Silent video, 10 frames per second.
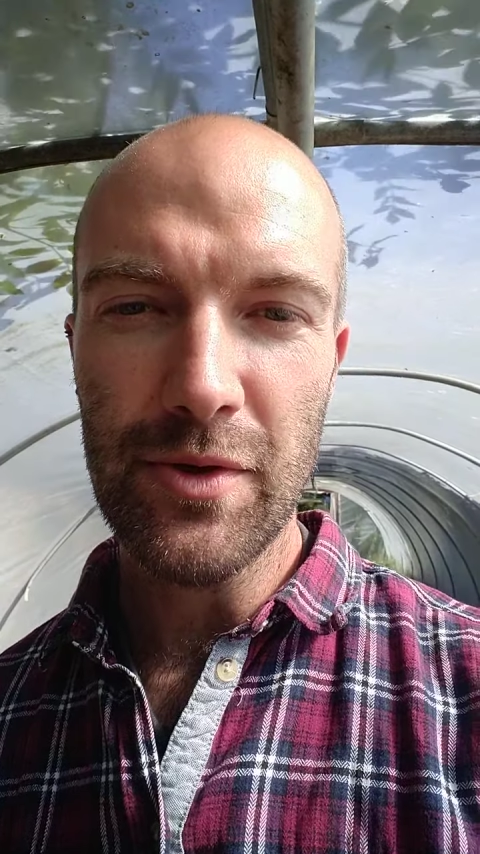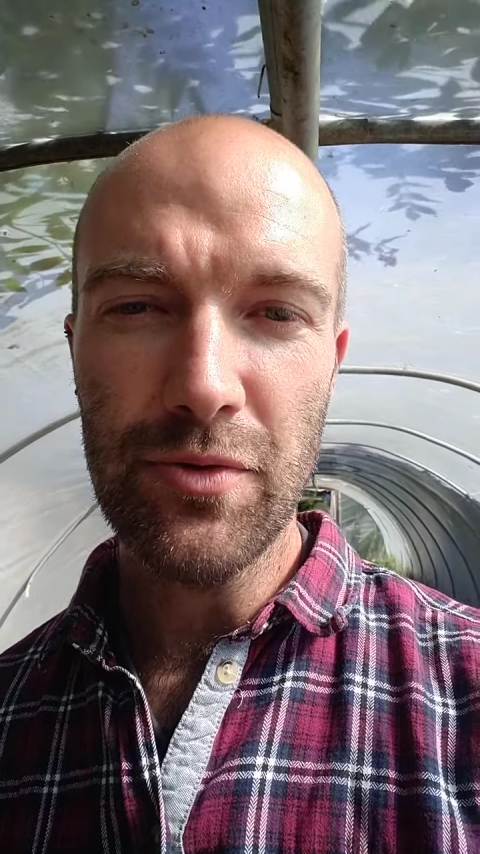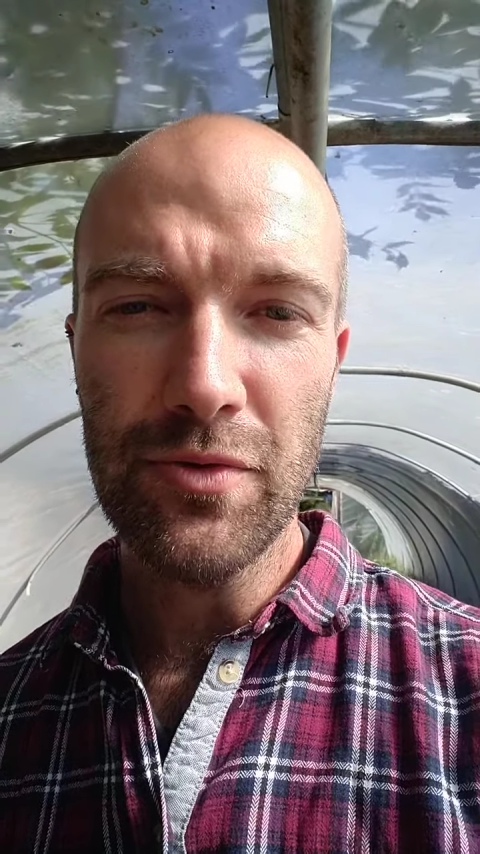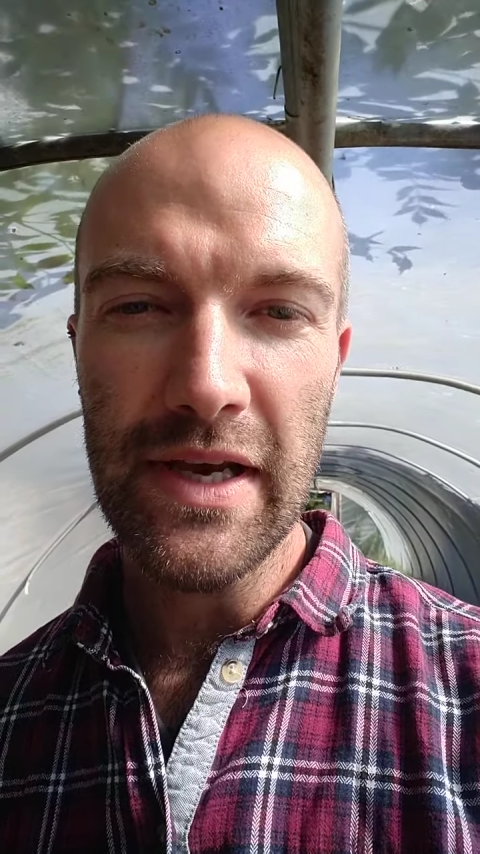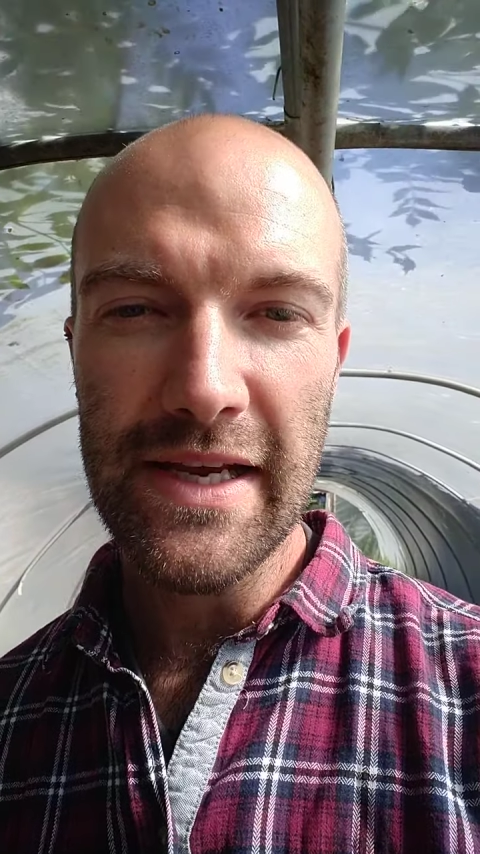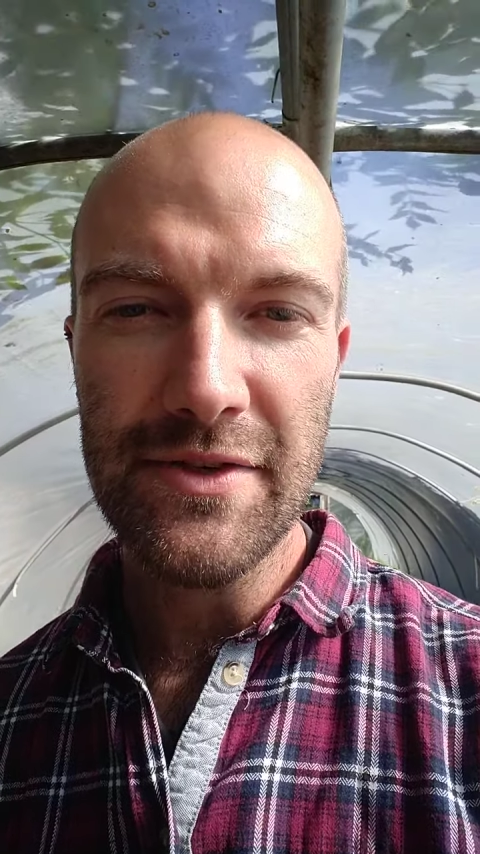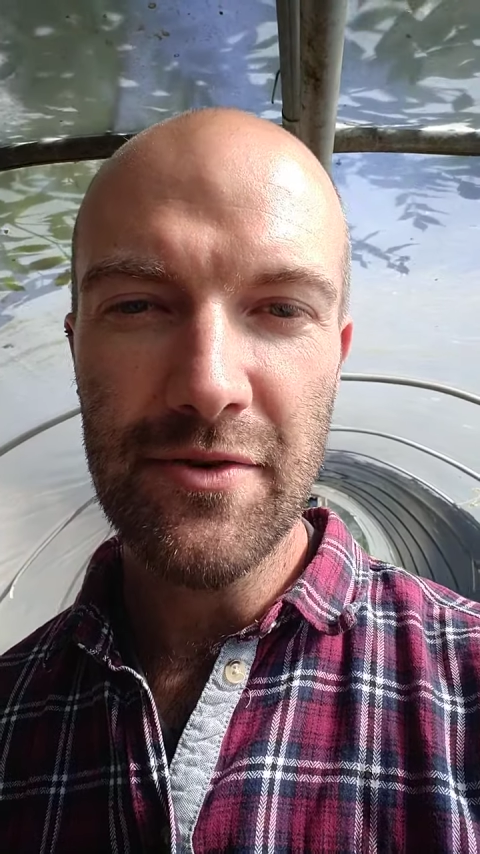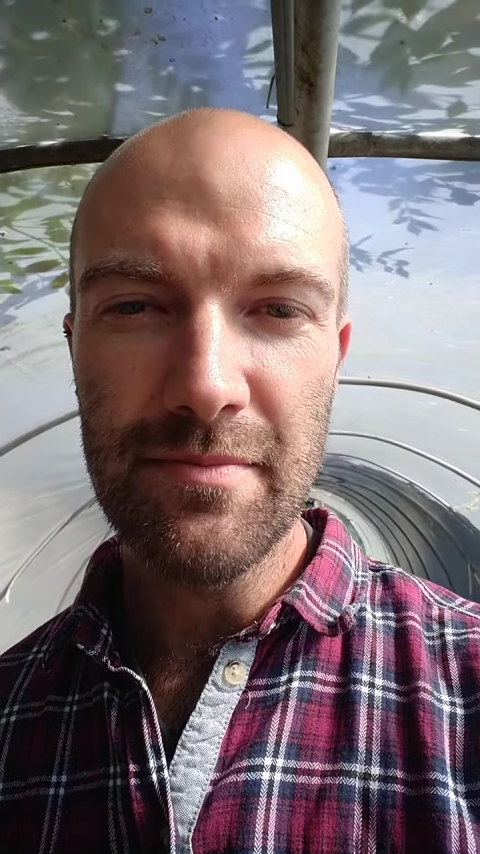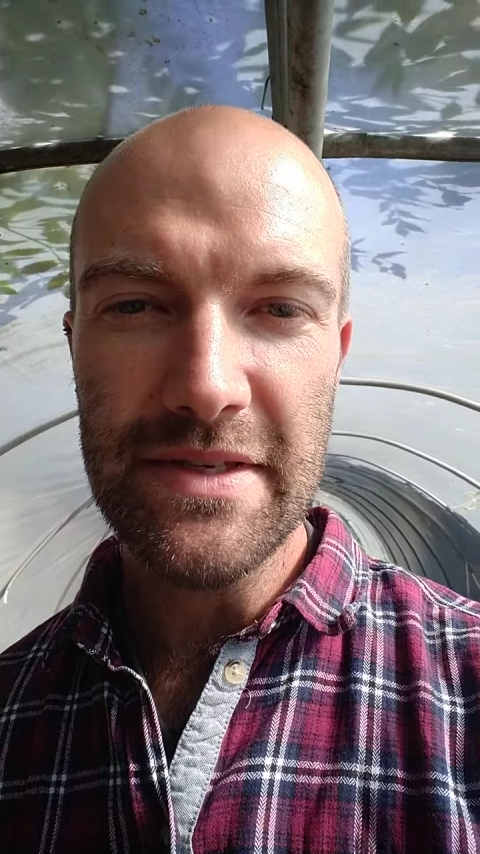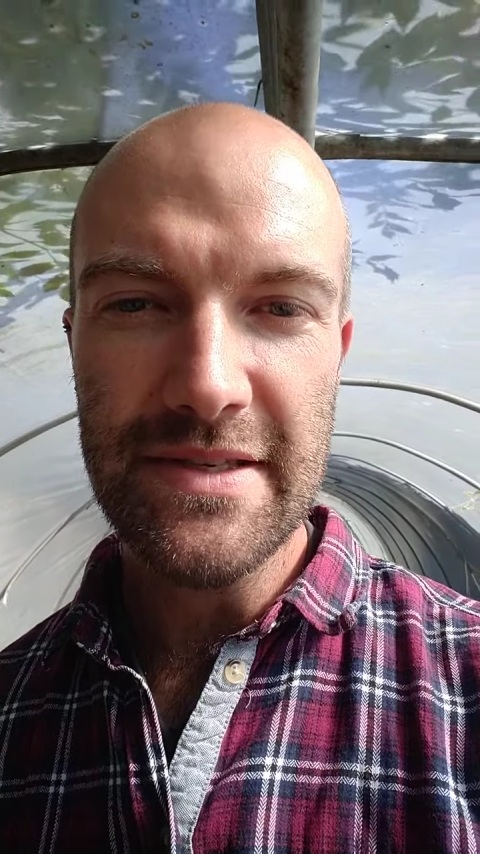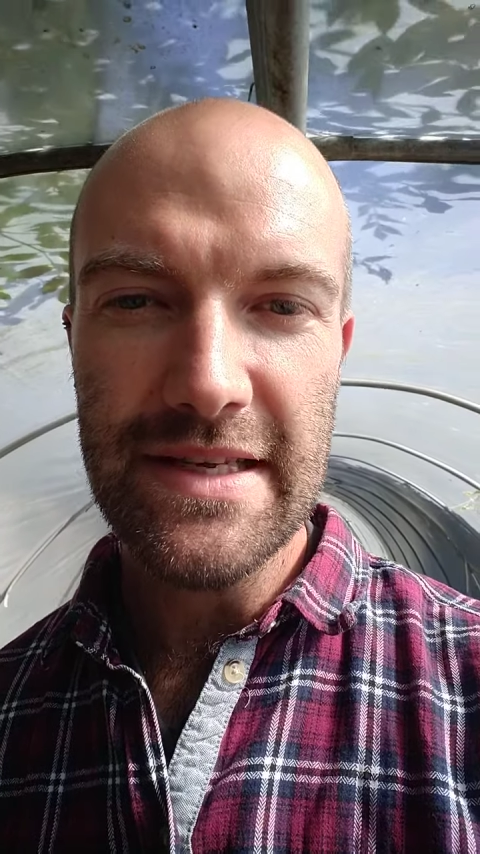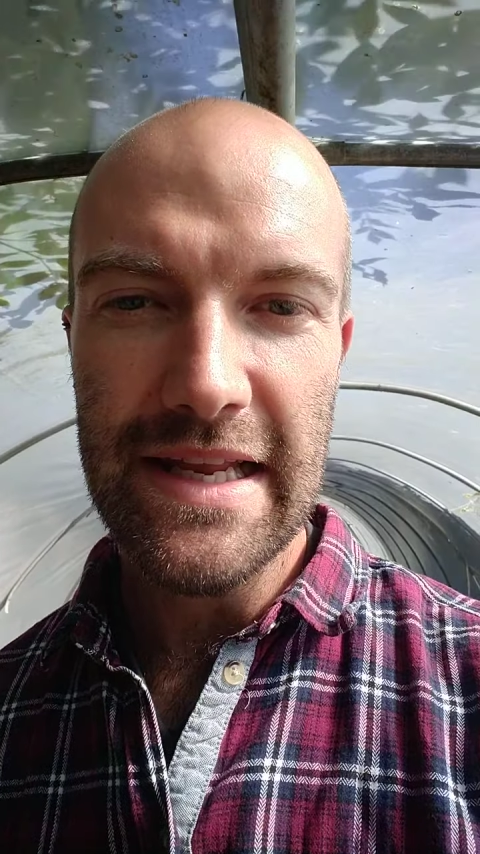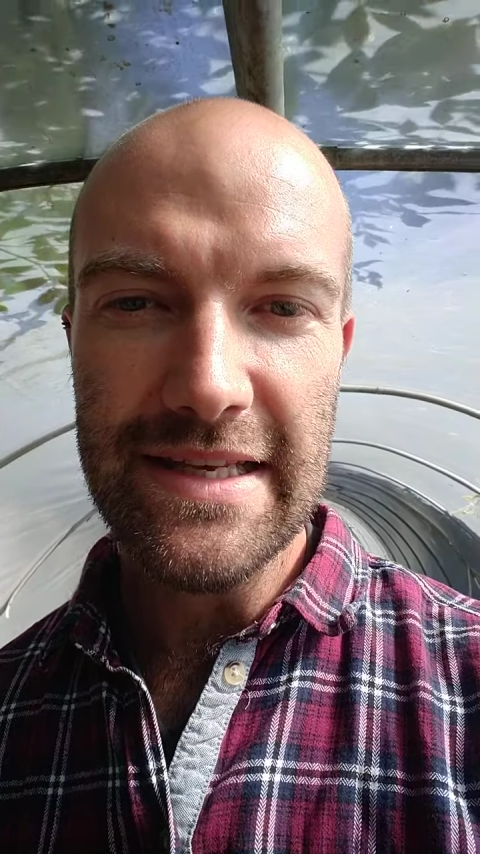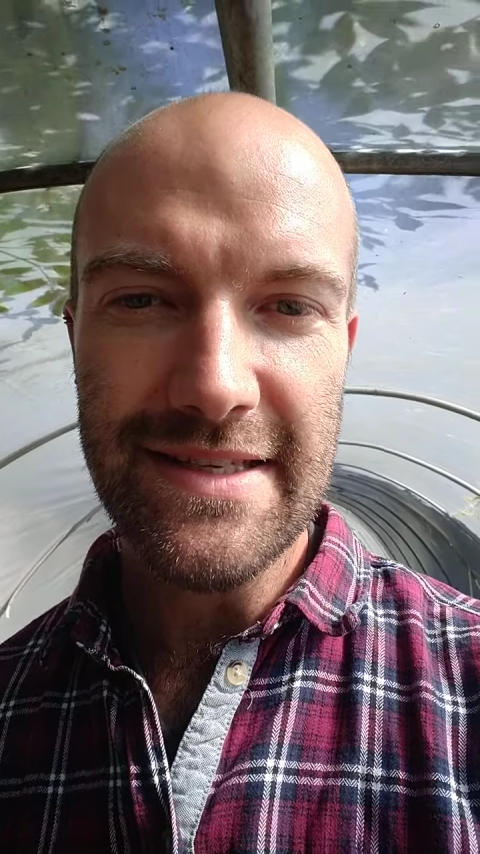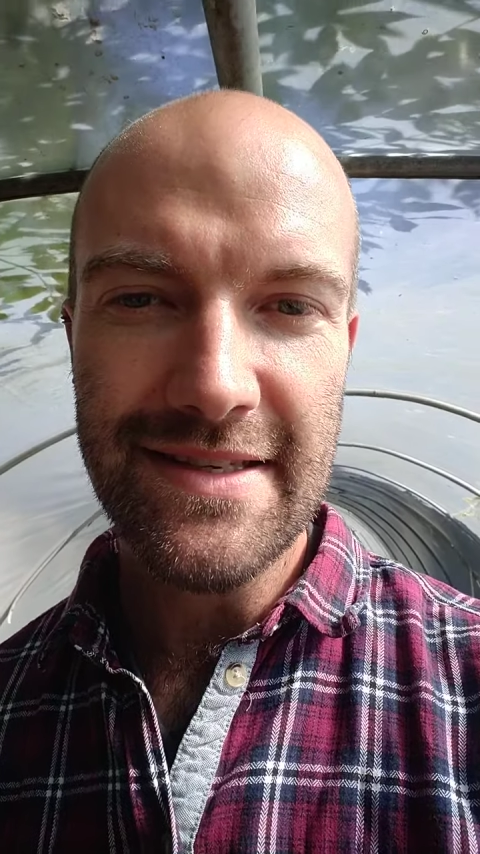called
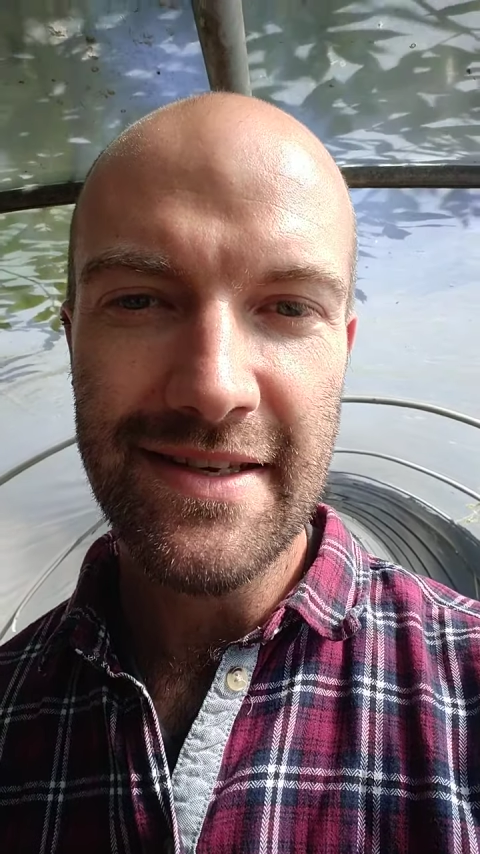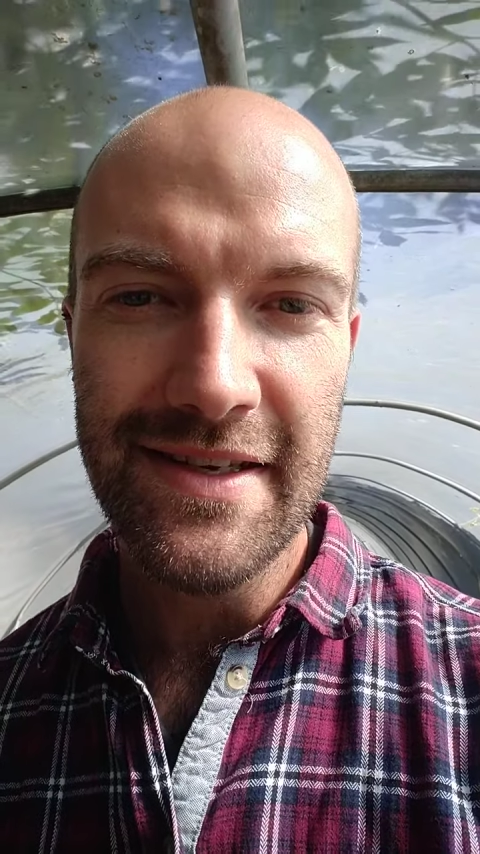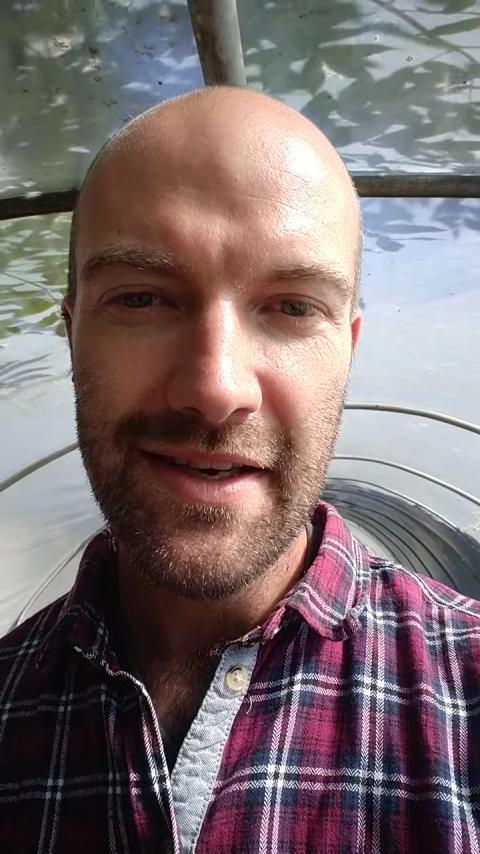Lactobacillus,